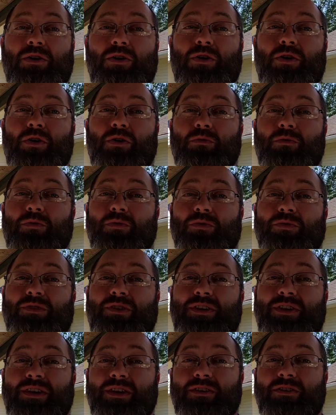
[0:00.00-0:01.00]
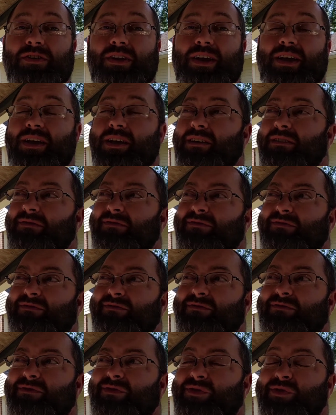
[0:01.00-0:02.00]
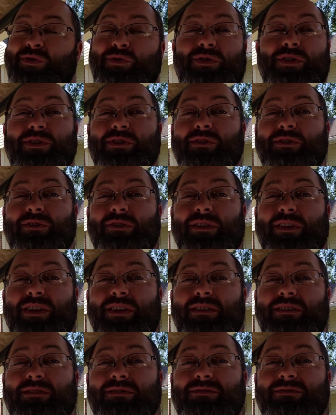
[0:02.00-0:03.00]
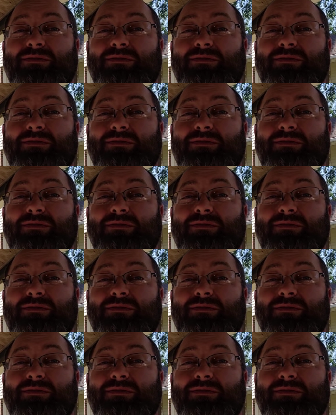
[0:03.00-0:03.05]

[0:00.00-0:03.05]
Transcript: Almost a year and a half, 2 years later,